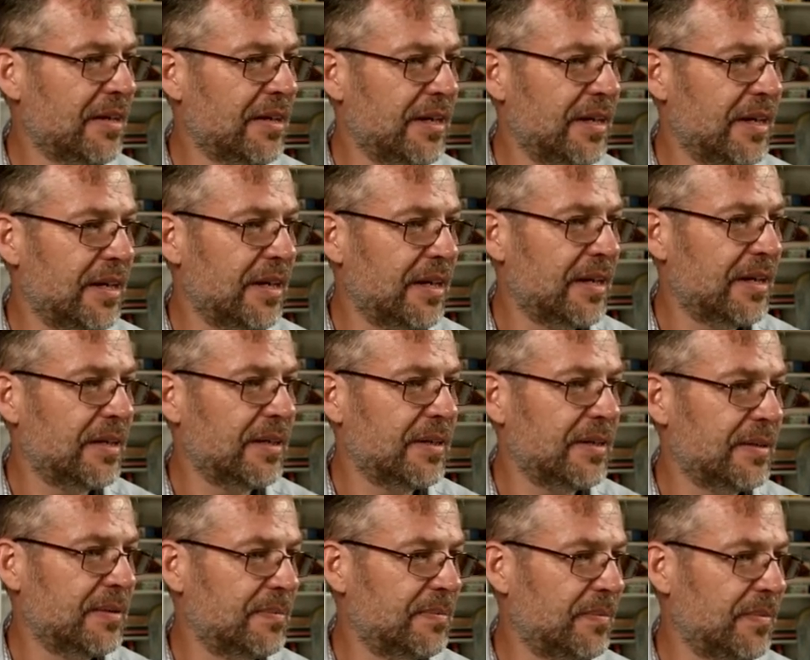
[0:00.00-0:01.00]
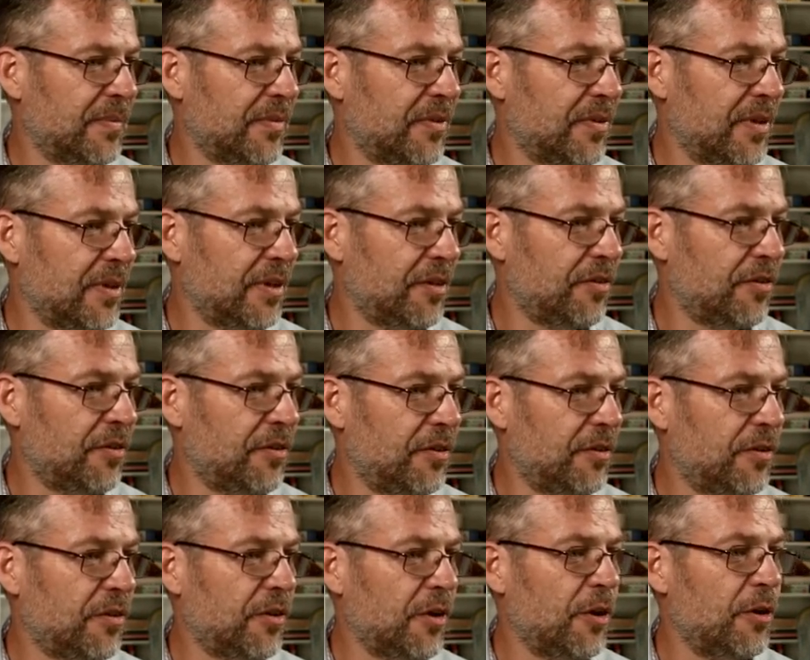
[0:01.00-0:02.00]
So let's
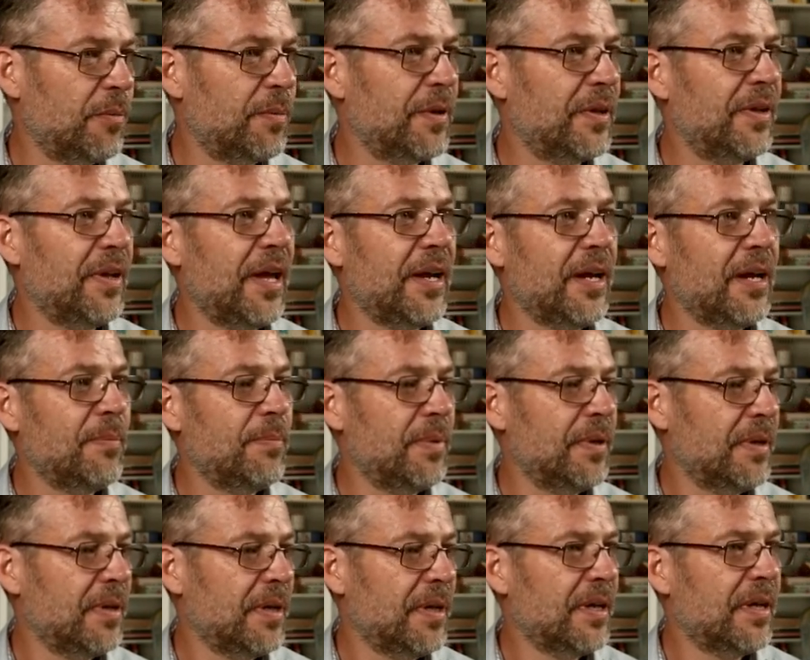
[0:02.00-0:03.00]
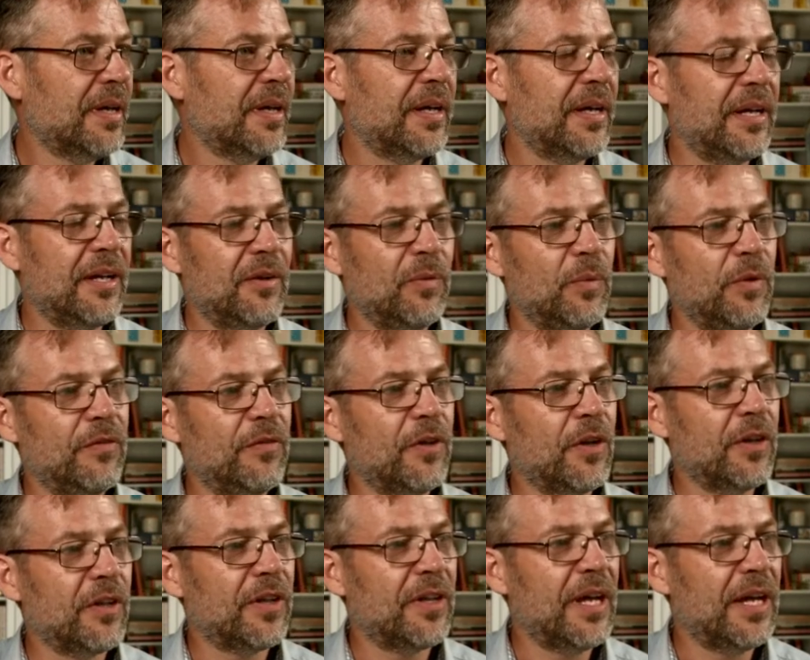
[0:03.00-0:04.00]
just open that up, and we've
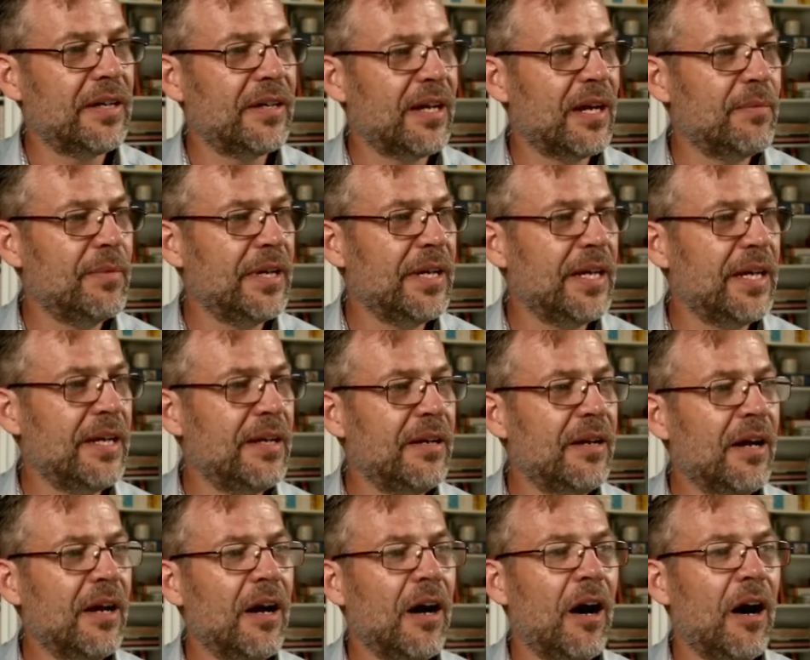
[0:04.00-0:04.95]
got that coming in.